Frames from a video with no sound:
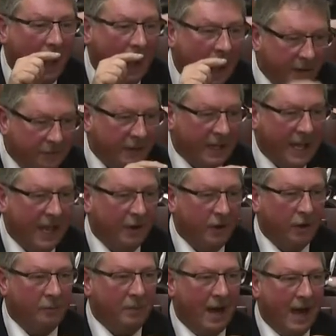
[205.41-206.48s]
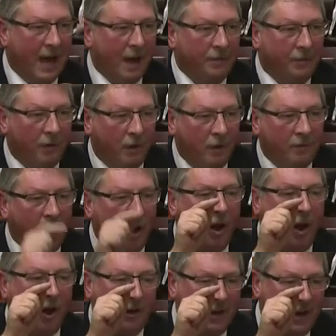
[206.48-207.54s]
advocated on behalf of
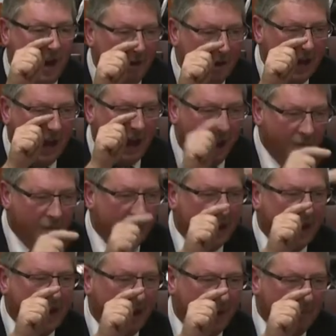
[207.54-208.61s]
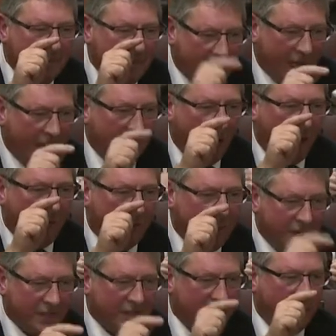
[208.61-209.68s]
on nearly every meeting of
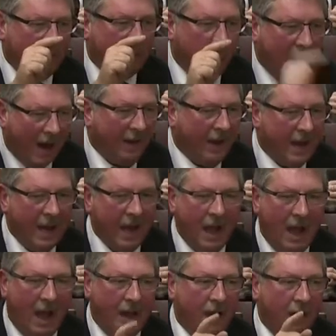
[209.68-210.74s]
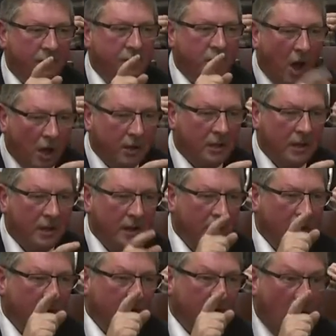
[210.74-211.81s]
this inquiry, and have not,
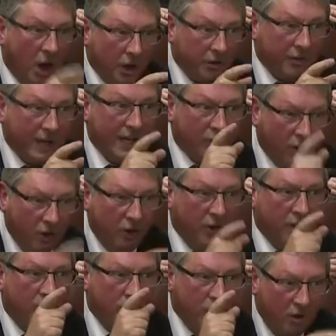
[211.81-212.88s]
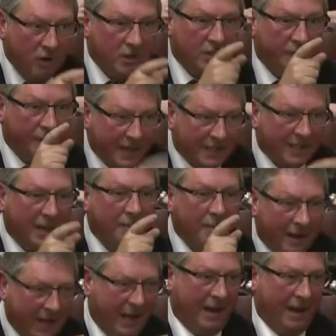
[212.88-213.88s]
contrary to the rules of this committee,